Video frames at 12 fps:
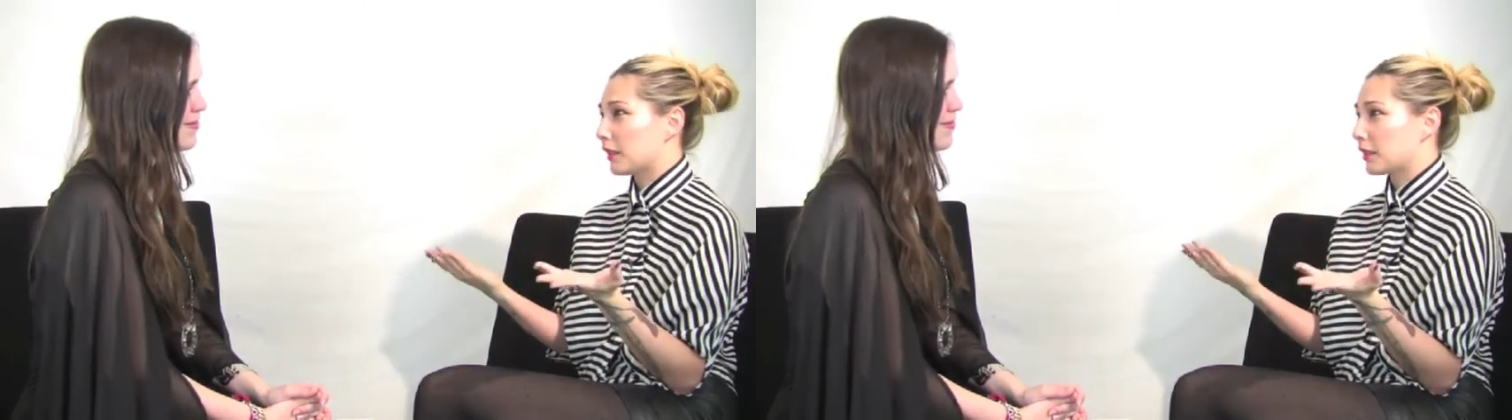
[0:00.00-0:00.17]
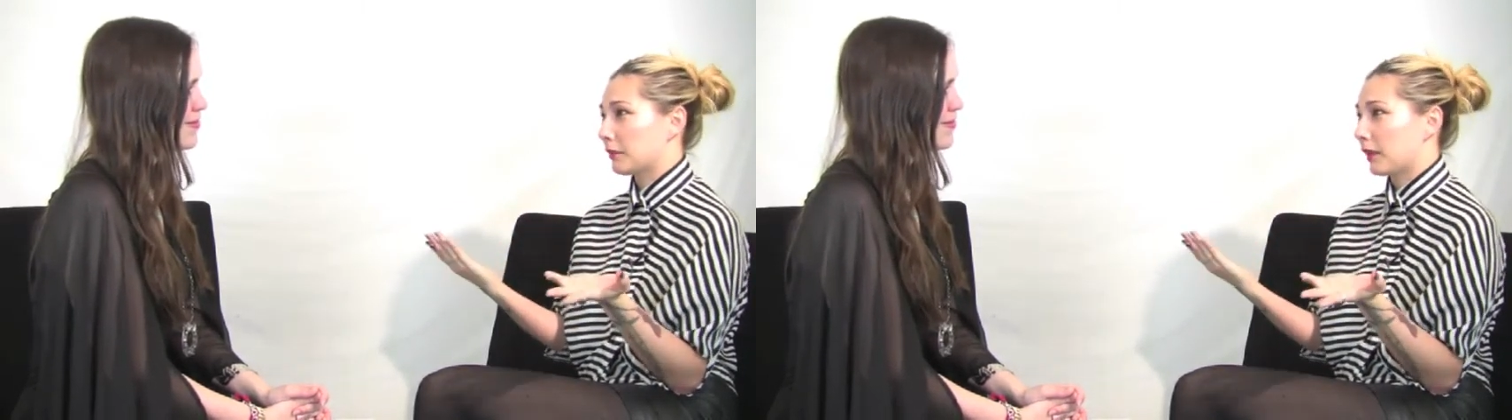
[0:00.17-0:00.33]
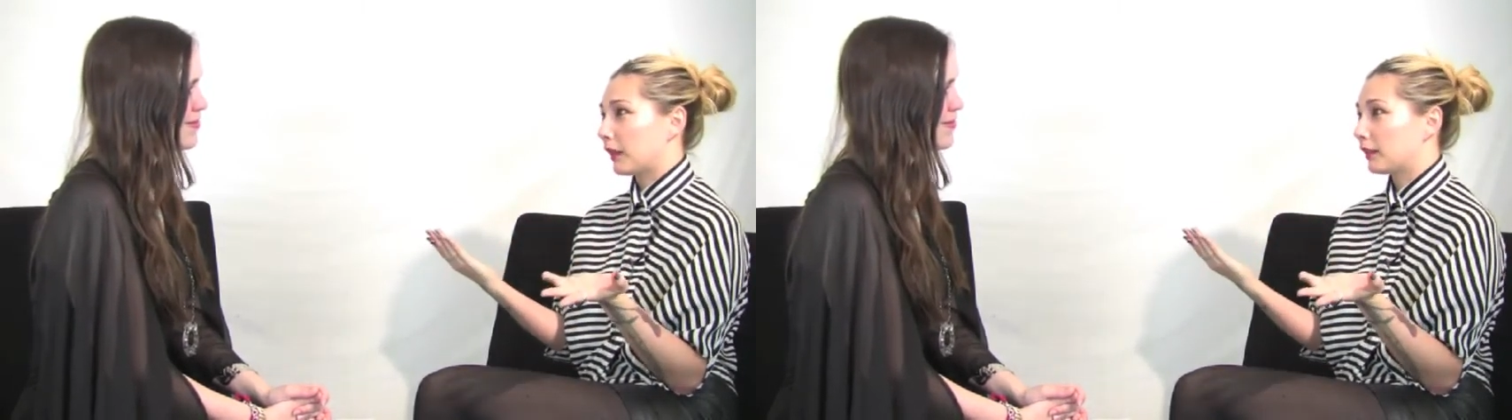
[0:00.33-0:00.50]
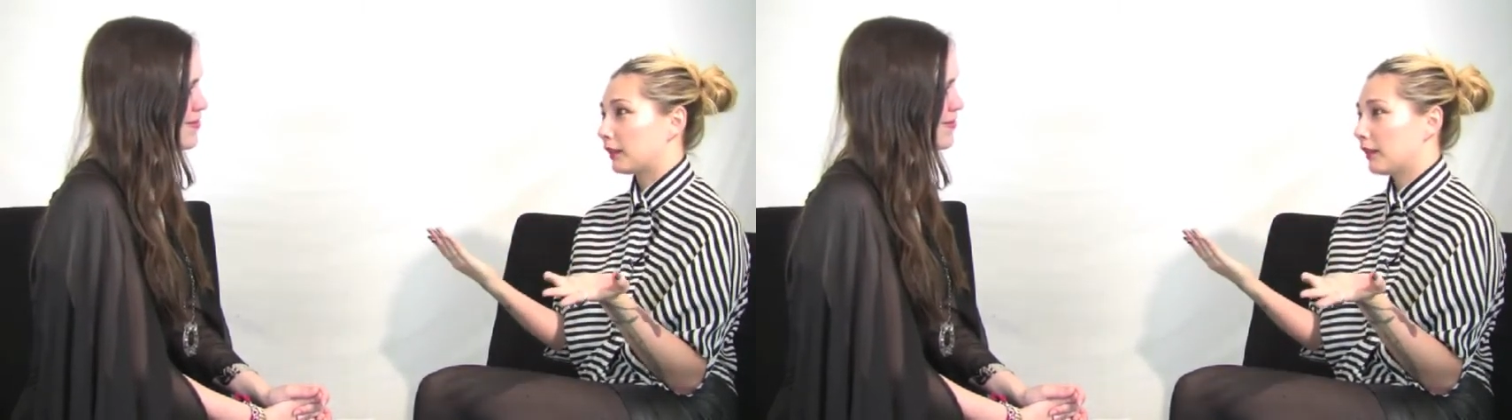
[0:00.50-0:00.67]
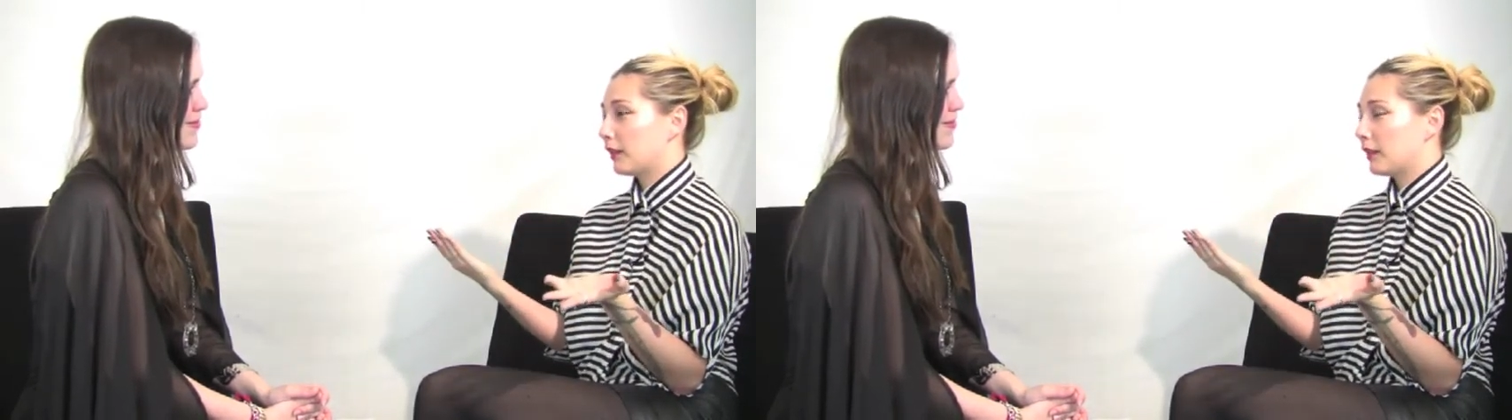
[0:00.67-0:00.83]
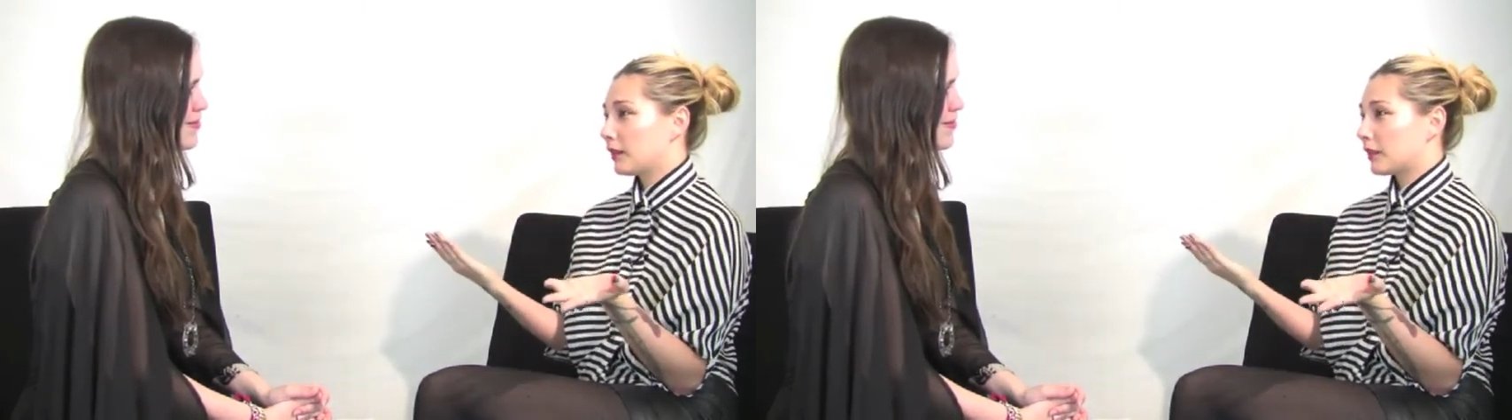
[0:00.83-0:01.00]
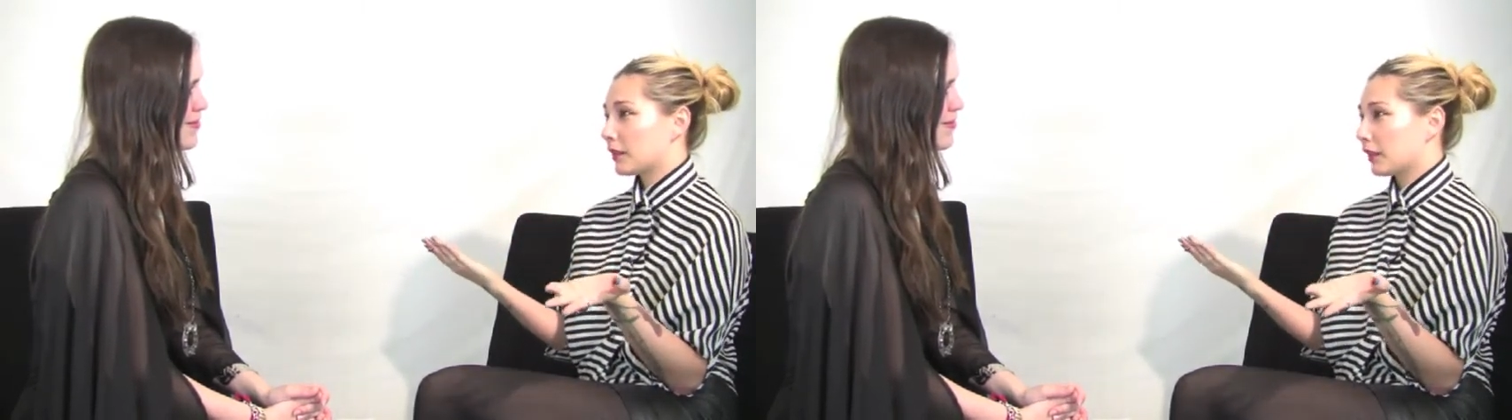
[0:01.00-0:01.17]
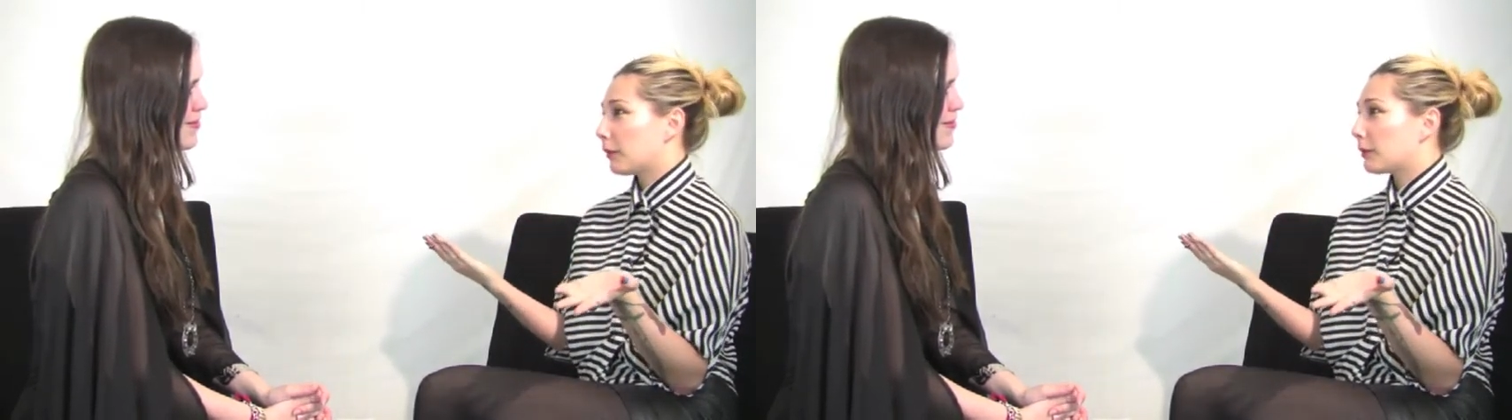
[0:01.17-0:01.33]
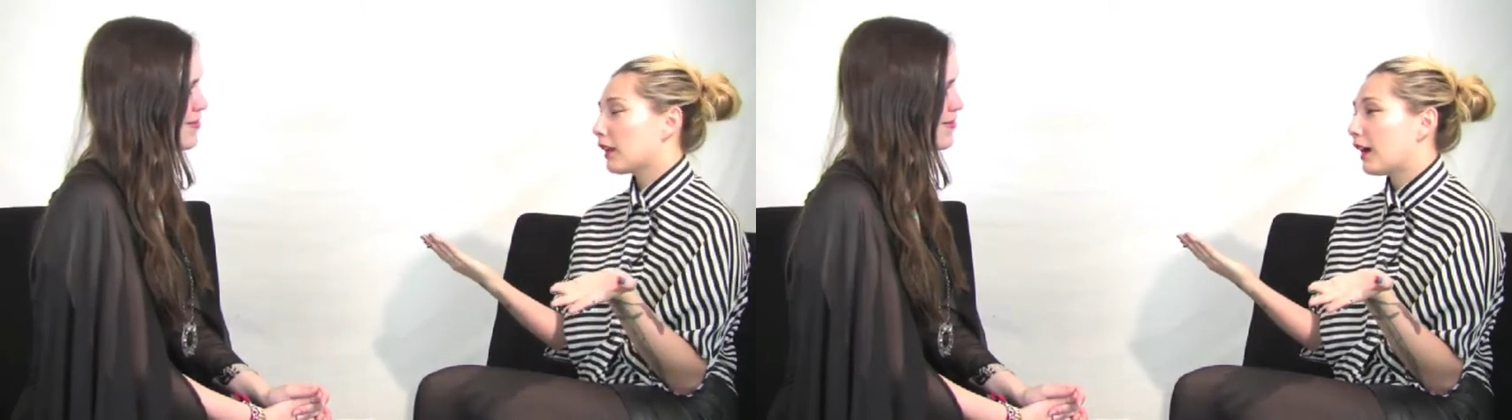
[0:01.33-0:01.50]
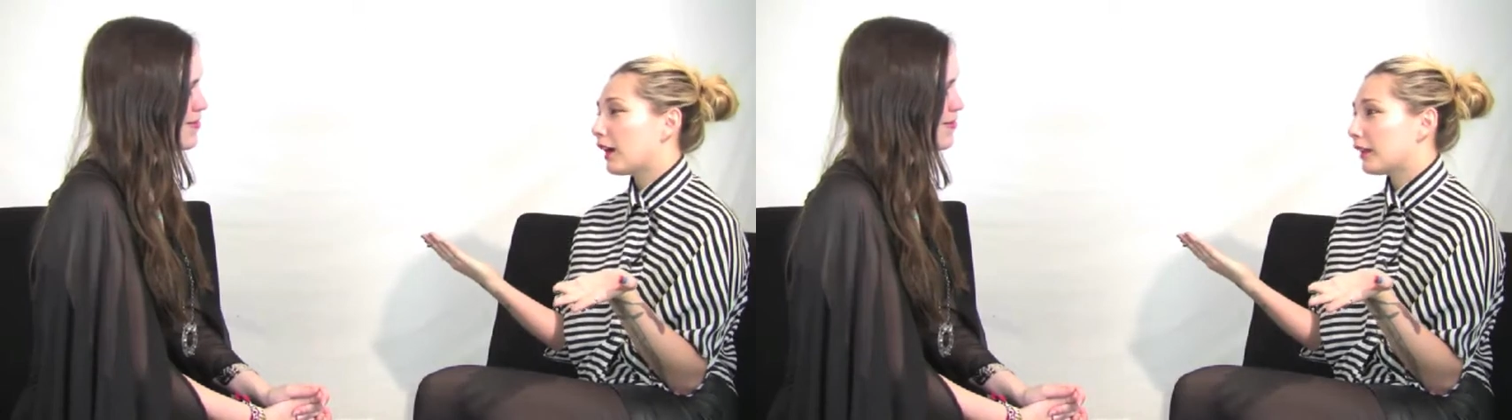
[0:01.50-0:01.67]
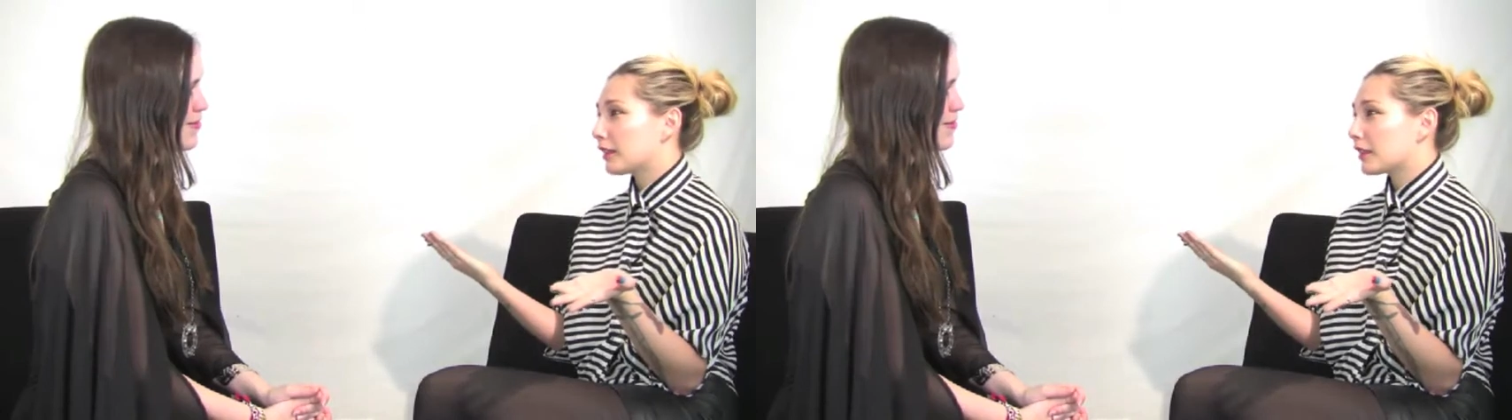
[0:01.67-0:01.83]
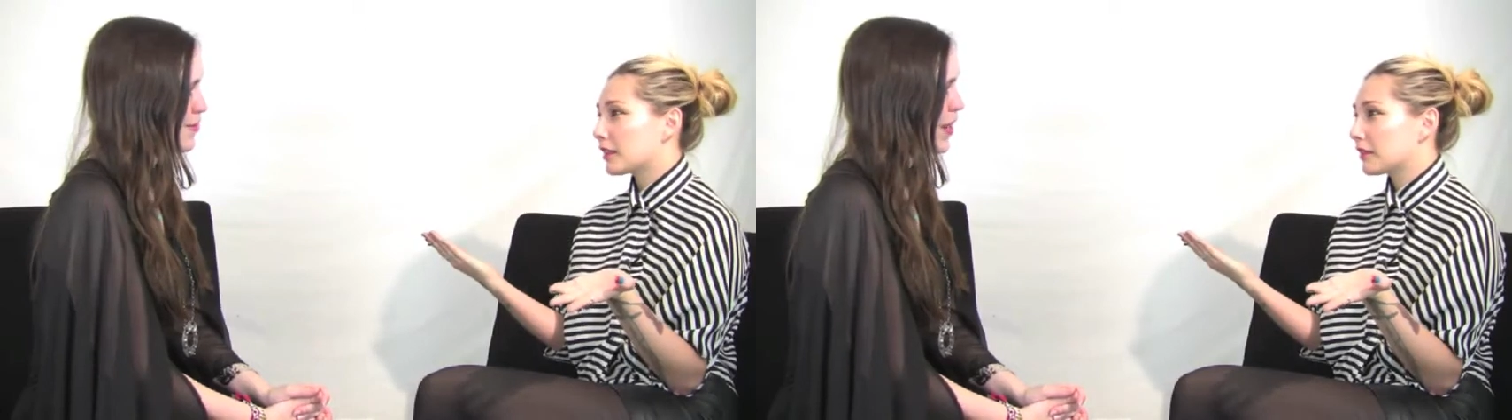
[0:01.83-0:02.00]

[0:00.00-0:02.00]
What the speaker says: as my celeb clients.